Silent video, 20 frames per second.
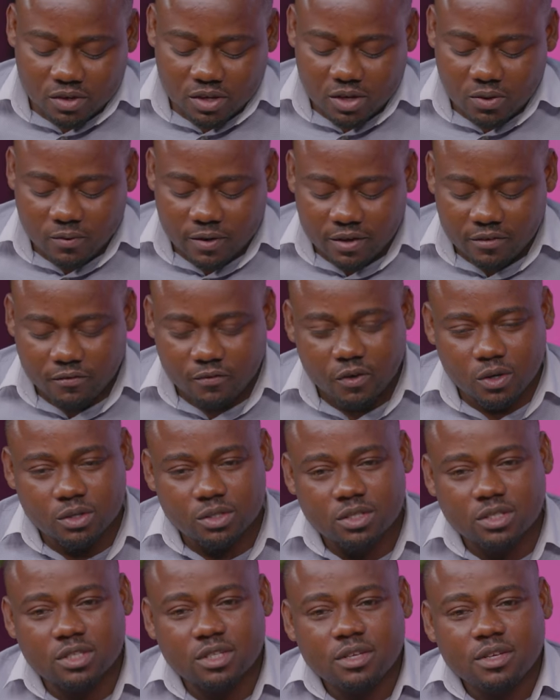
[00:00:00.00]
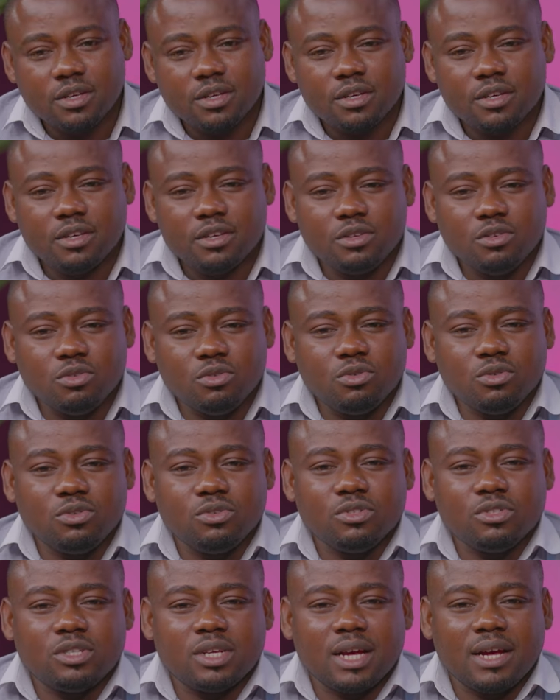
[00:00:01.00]
Ewine, first, you
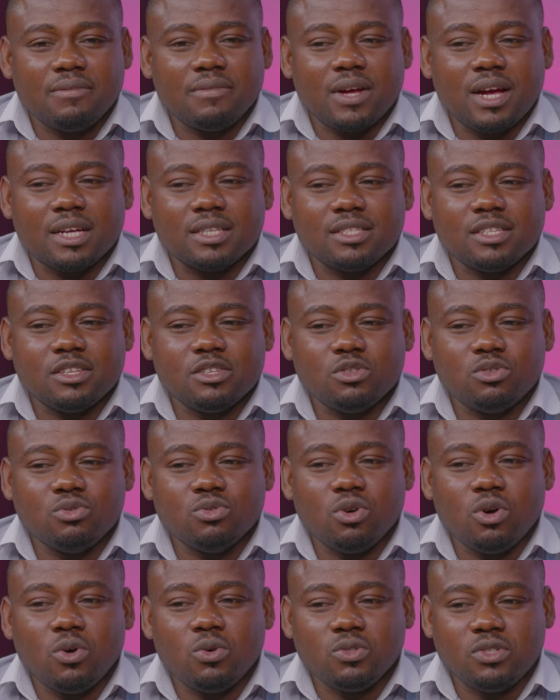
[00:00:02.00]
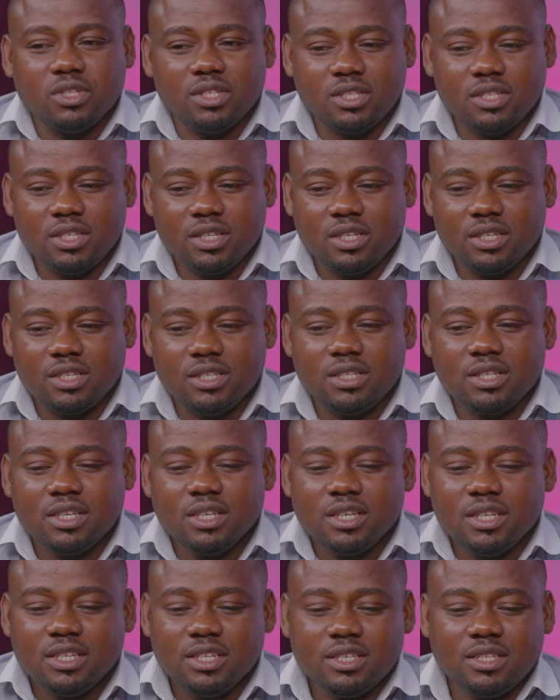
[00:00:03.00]
couldn't have access to all these things
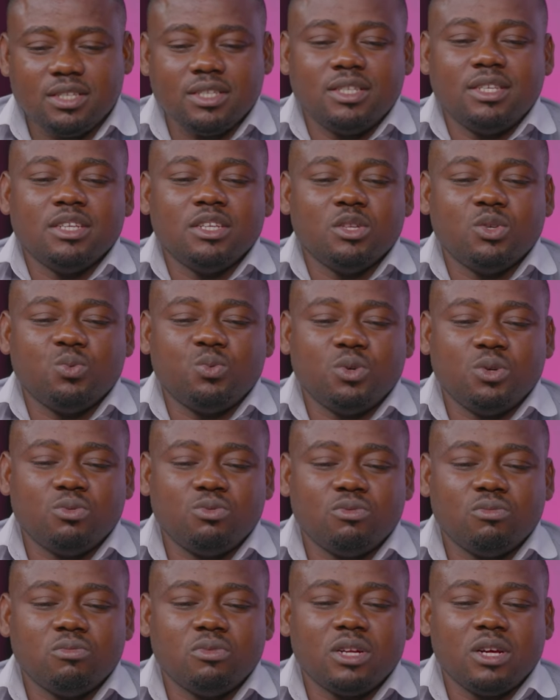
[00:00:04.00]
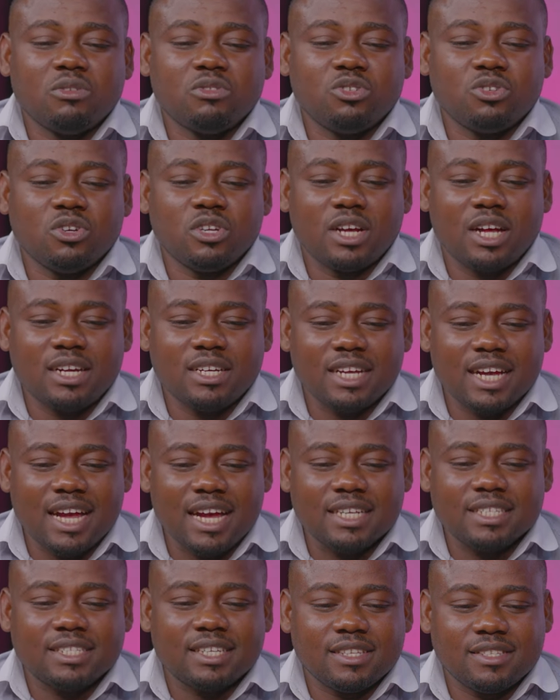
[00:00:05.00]
sitting in one room without the
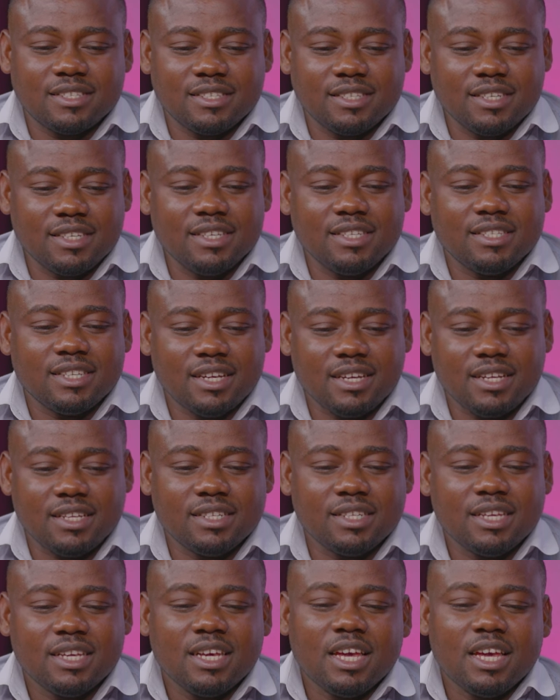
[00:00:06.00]
access to the internet.